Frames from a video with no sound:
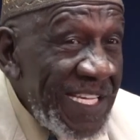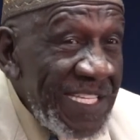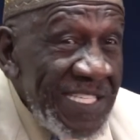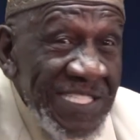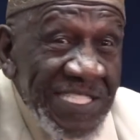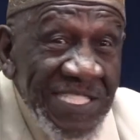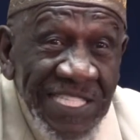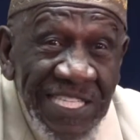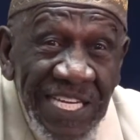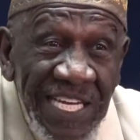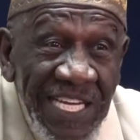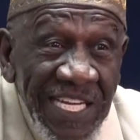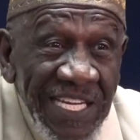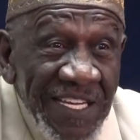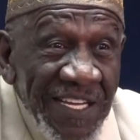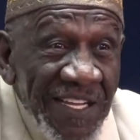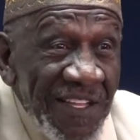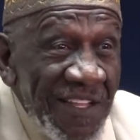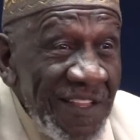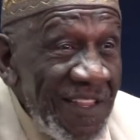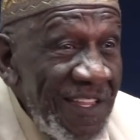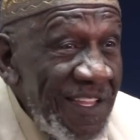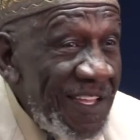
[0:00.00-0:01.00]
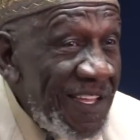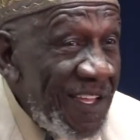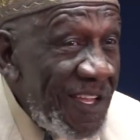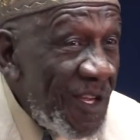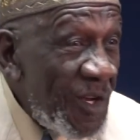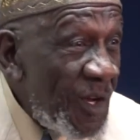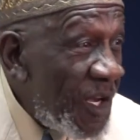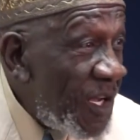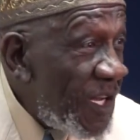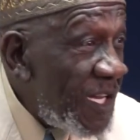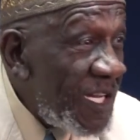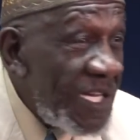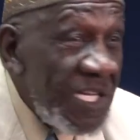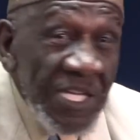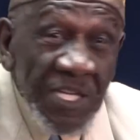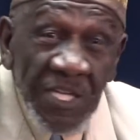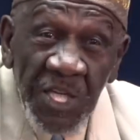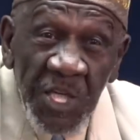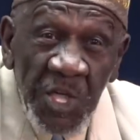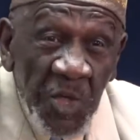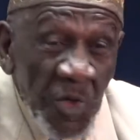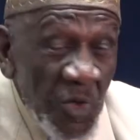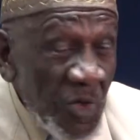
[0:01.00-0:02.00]
Still,
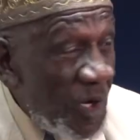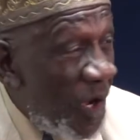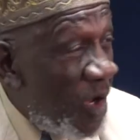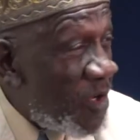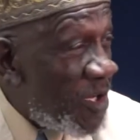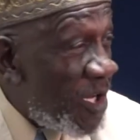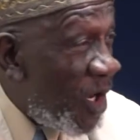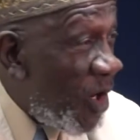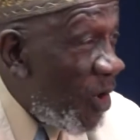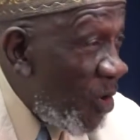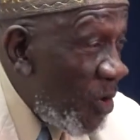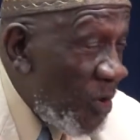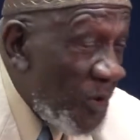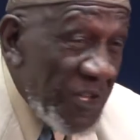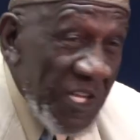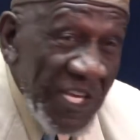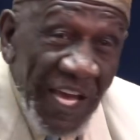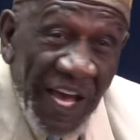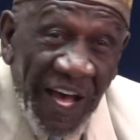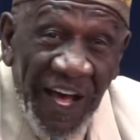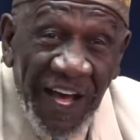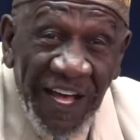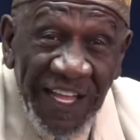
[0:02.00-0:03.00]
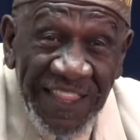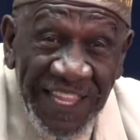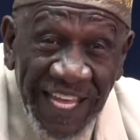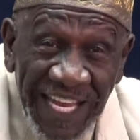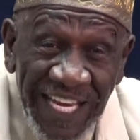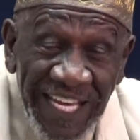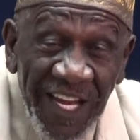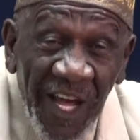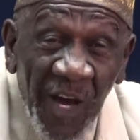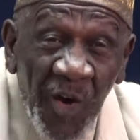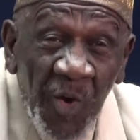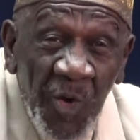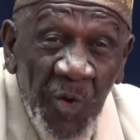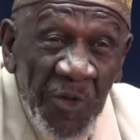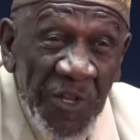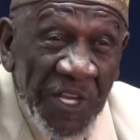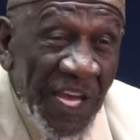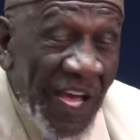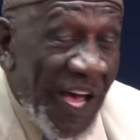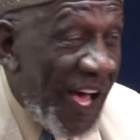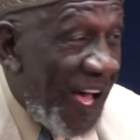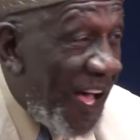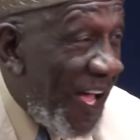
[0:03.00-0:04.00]
you don't know who they are. They know who
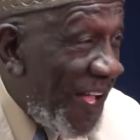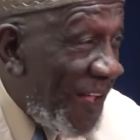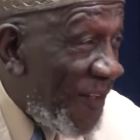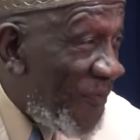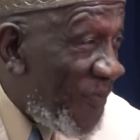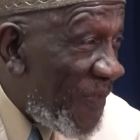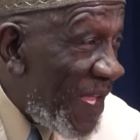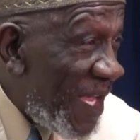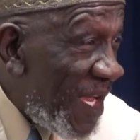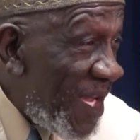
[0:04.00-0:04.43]
they are.